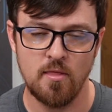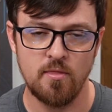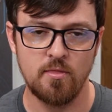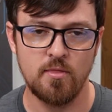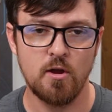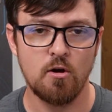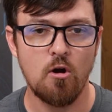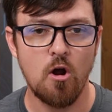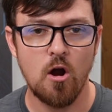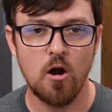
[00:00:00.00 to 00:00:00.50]

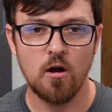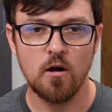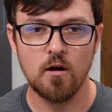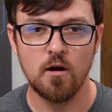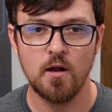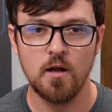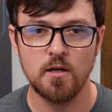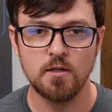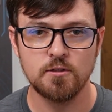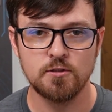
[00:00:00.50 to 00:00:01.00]
There
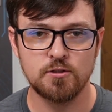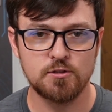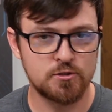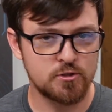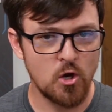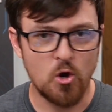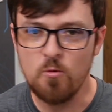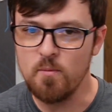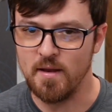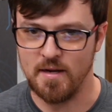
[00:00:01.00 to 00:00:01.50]
are
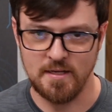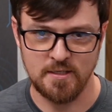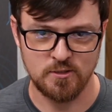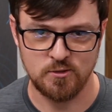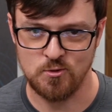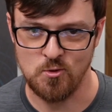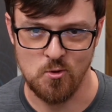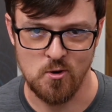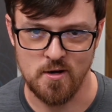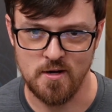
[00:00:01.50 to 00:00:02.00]
so many
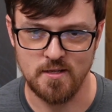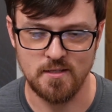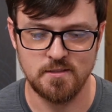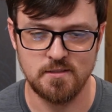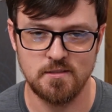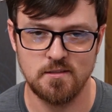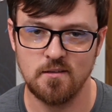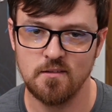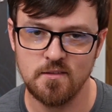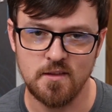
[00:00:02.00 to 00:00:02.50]

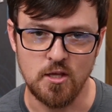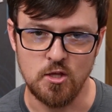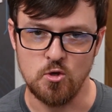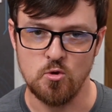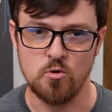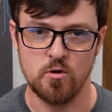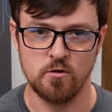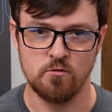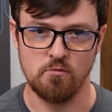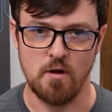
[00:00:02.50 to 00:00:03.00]
stories that you
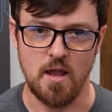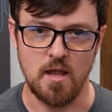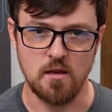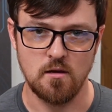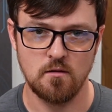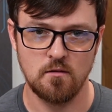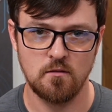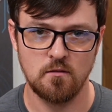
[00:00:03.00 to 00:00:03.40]
could write.